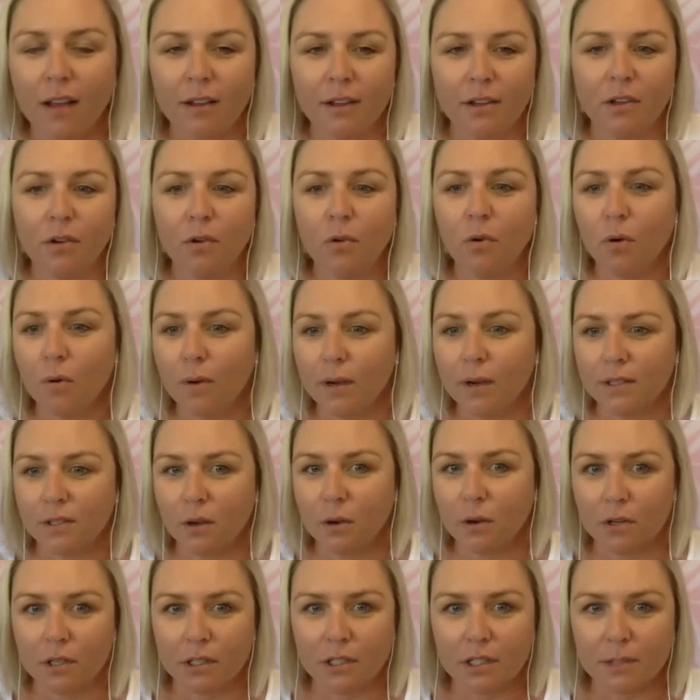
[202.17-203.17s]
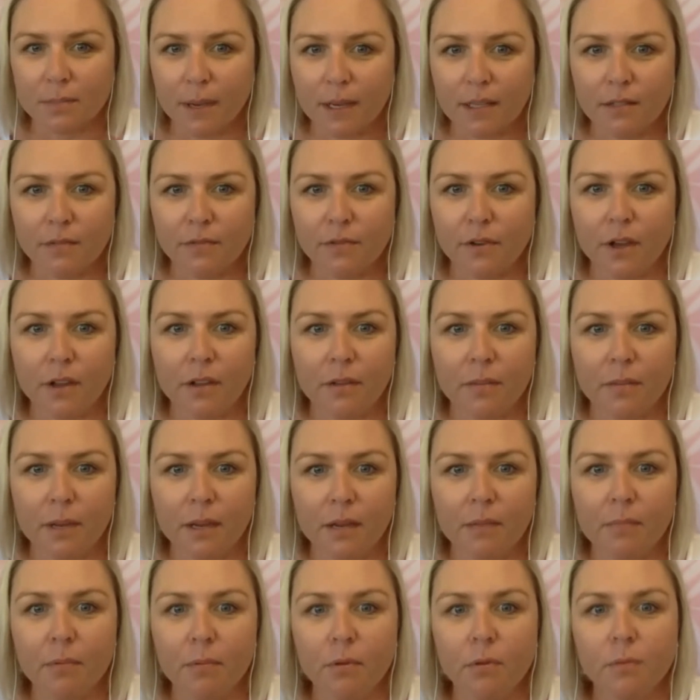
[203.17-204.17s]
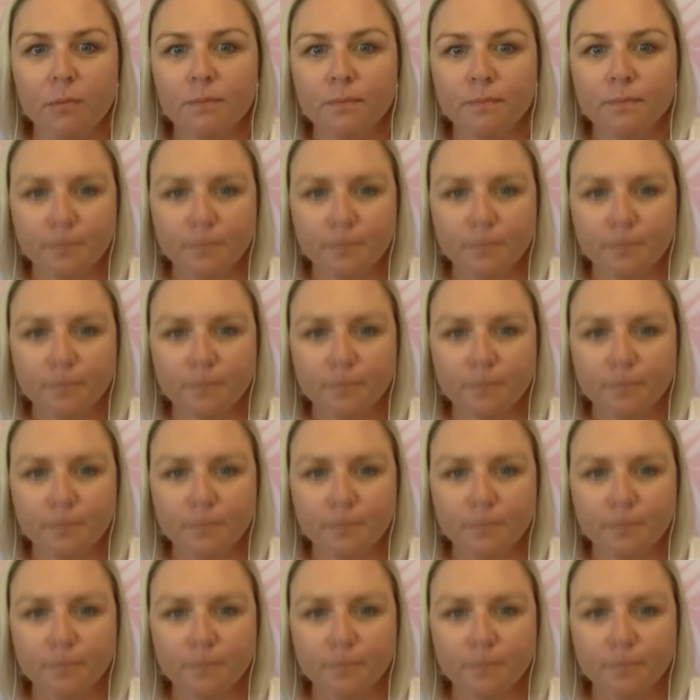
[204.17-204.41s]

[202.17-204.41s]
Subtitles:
Like, you're always holding space for other people.